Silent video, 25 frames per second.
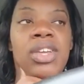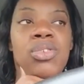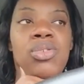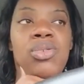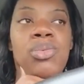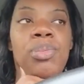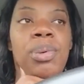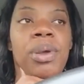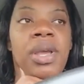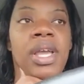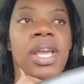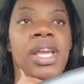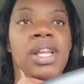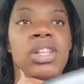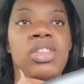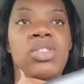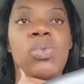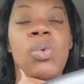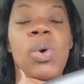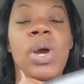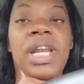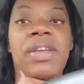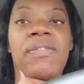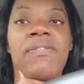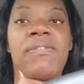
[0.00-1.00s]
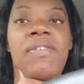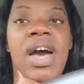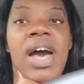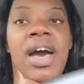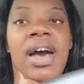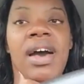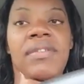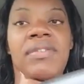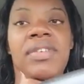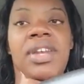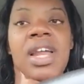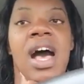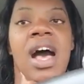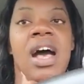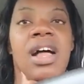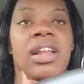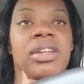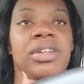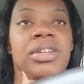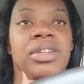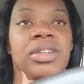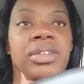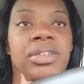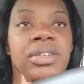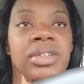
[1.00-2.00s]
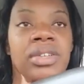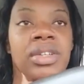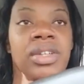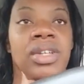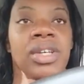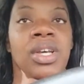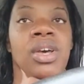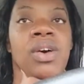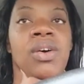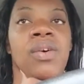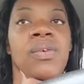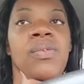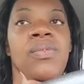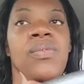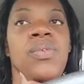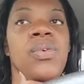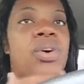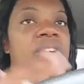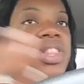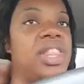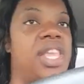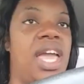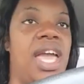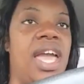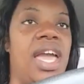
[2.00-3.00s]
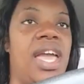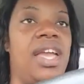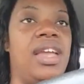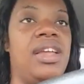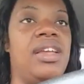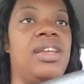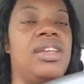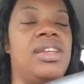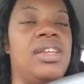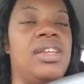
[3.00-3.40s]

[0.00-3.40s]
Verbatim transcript: and you paying $25 for that.